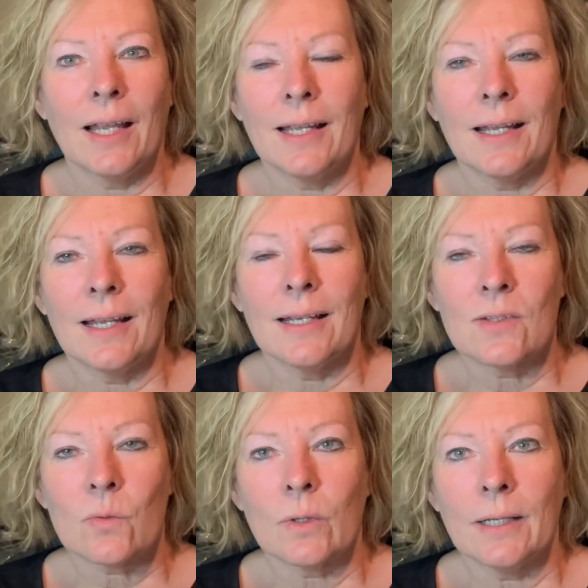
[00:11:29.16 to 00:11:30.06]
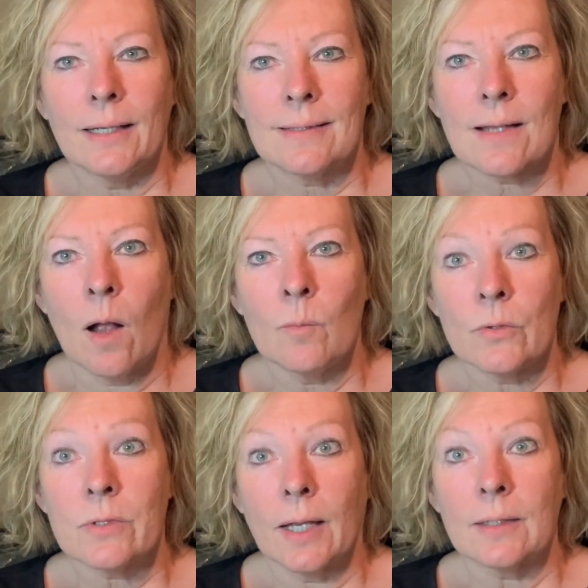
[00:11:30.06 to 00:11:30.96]
It's
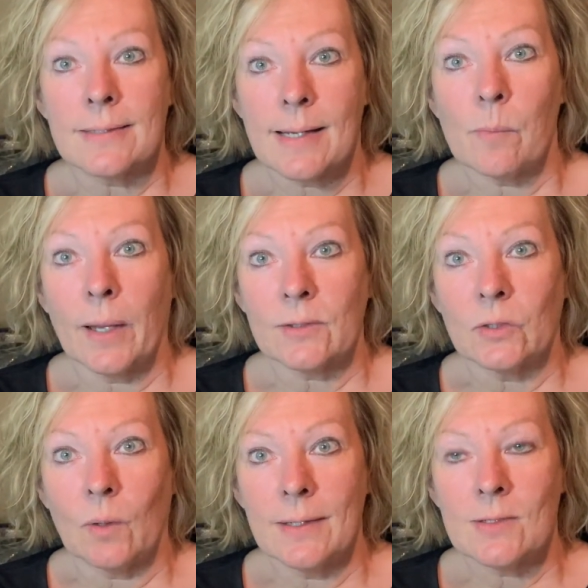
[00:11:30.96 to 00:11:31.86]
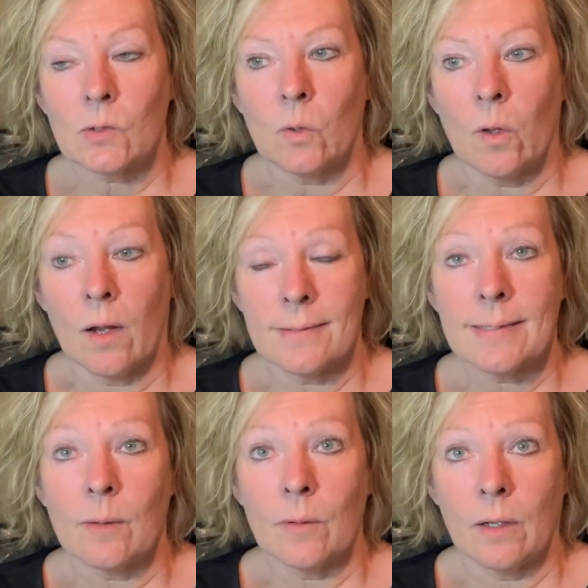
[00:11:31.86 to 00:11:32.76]
almost like a step back to grade school
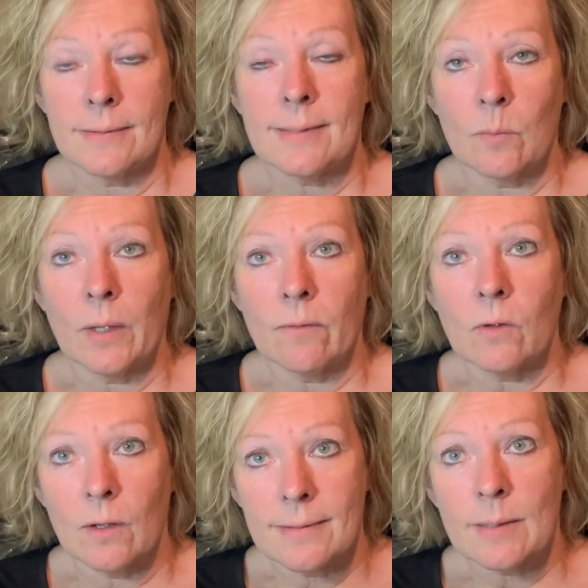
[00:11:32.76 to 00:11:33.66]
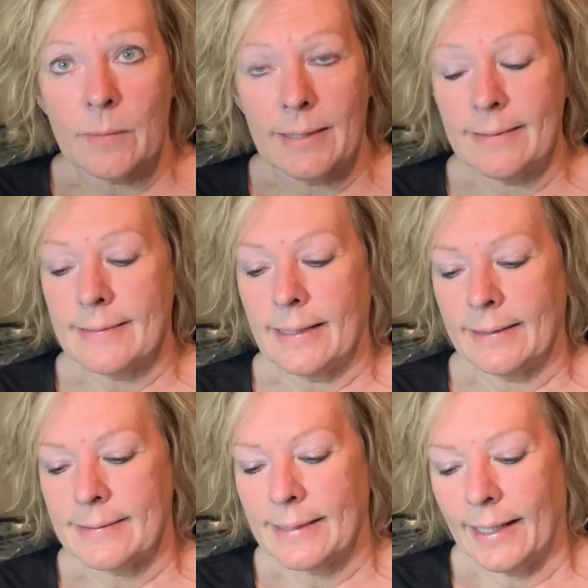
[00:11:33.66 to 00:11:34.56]
at some level on some of these
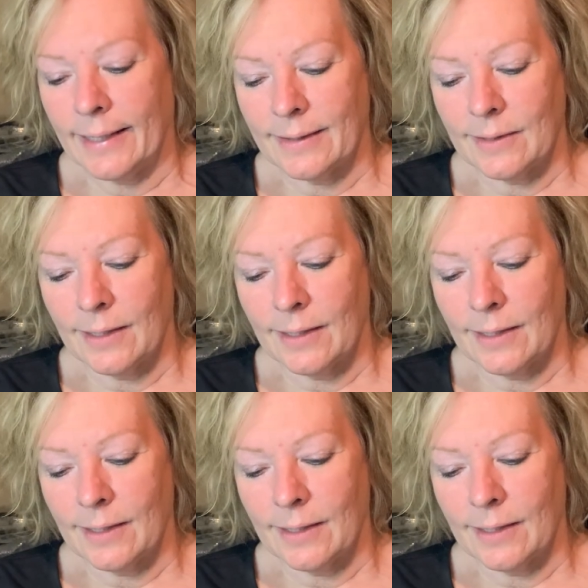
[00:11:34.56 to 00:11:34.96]
things. And